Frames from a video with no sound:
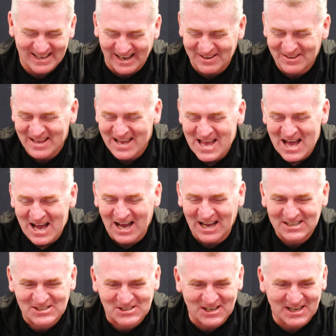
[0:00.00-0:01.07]
yeah, I,
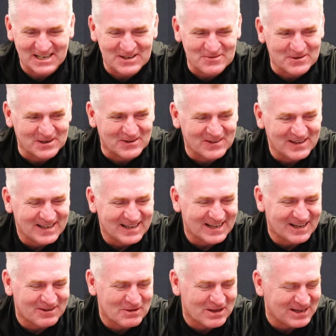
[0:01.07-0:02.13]
I, certainly will.
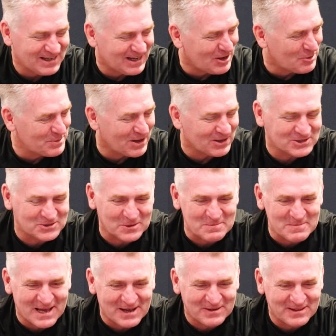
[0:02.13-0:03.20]
I'll, I'll be on to
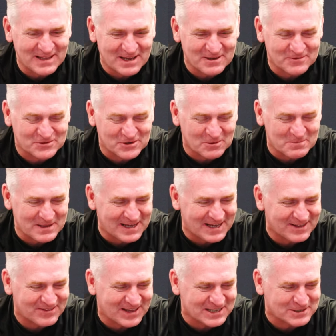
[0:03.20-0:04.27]
him now, now you've told me
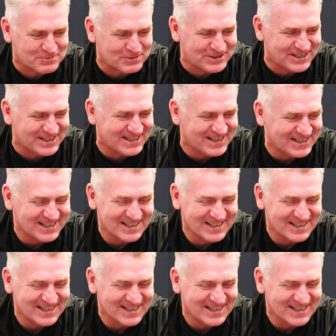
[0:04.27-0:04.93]
that. Thanks, Bridget.